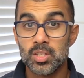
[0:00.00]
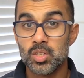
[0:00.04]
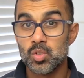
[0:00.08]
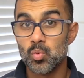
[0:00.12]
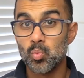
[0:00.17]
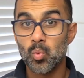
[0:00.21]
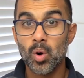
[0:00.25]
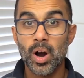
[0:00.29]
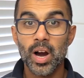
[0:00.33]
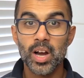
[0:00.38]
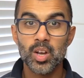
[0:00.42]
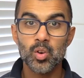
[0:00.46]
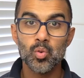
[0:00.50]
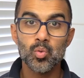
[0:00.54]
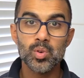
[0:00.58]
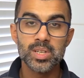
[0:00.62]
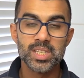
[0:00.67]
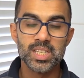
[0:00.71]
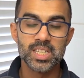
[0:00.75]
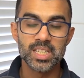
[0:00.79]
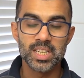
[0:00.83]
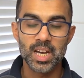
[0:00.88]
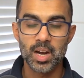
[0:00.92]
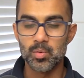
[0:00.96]
So what I always
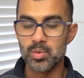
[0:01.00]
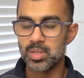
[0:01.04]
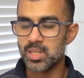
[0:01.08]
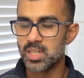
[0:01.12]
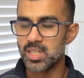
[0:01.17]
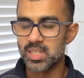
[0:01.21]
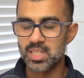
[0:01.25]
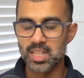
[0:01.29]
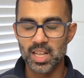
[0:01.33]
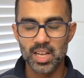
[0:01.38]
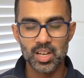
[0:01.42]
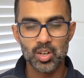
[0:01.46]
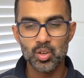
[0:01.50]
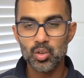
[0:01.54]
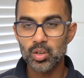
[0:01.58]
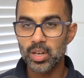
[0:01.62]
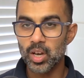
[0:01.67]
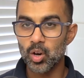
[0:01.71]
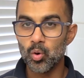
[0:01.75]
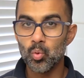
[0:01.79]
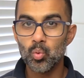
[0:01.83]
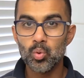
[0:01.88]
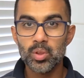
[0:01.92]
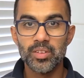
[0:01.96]
encourage is like, look
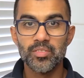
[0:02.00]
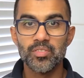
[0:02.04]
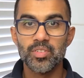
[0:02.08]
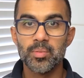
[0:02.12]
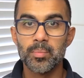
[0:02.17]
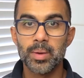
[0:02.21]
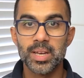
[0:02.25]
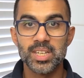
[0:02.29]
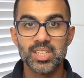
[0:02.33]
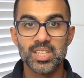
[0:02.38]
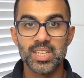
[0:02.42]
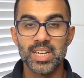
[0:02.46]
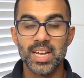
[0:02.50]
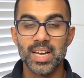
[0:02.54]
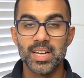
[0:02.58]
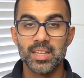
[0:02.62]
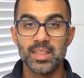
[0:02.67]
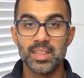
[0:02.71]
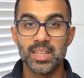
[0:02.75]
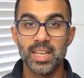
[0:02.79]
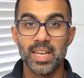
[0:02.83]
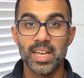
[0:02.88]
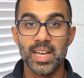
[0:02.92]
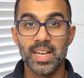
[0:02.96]
at all the information
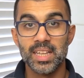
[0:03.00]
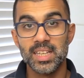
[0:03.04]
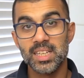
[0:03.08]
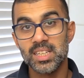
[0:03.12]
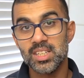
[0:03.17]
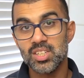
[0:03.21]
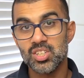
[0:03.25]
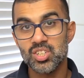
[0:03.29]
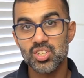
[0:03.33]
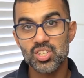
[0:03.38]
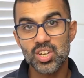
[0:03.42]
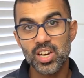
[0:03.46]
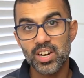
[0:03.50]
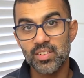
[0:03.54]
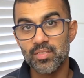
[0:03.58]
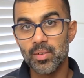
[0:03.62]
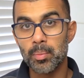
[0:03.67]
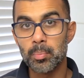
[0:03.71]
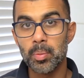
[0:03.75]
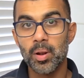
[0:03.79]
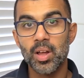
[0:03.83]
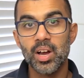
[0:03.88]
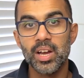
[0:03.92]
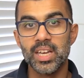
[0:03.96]
out there and then just kind of
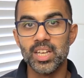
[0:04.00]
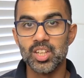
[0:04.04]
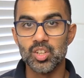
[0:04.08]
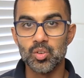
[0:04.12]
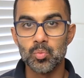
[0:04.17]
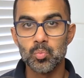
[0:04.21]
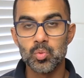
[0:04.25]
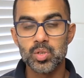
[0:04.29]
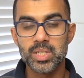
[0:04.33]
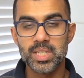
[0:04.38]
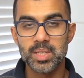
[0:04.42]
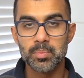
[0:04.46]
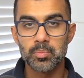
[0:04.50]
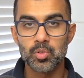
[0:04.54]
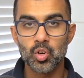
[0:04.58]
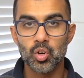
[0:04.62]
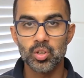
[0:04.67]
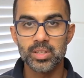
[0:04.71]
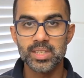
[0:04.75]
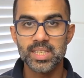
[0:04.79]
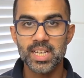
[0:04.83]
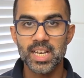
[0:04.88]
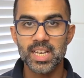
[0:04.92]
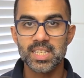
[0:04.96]
apply it in your Muslim
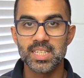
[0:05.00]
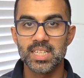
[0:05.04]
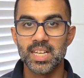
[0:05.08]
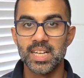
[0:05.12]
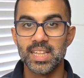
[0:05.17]
context.